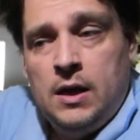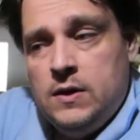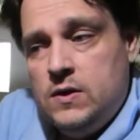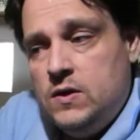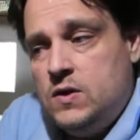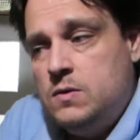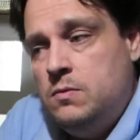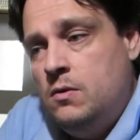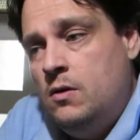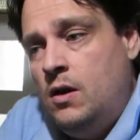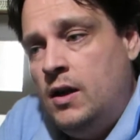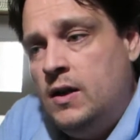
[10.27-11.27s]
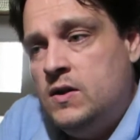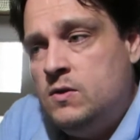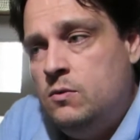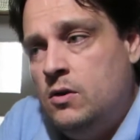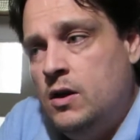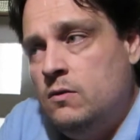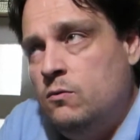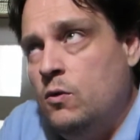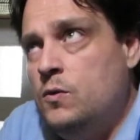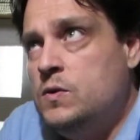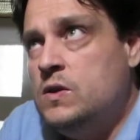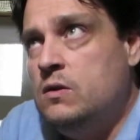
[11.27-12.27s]
This is, I guess we're at
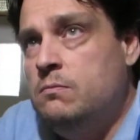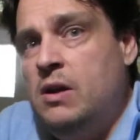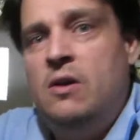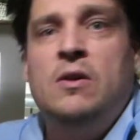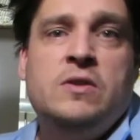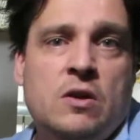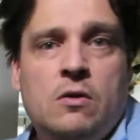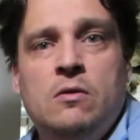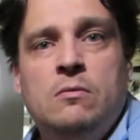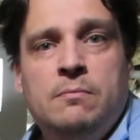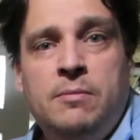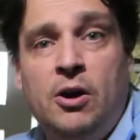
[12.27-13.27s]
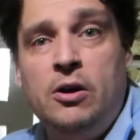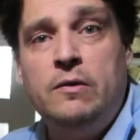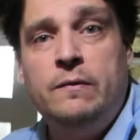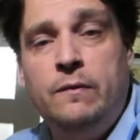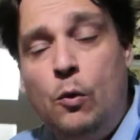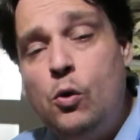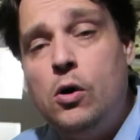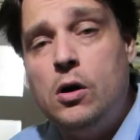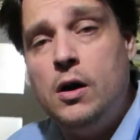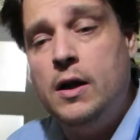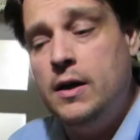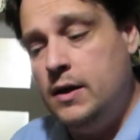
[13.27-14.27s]
Rosa Baritone Part
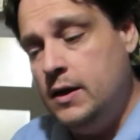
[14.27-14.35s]
4.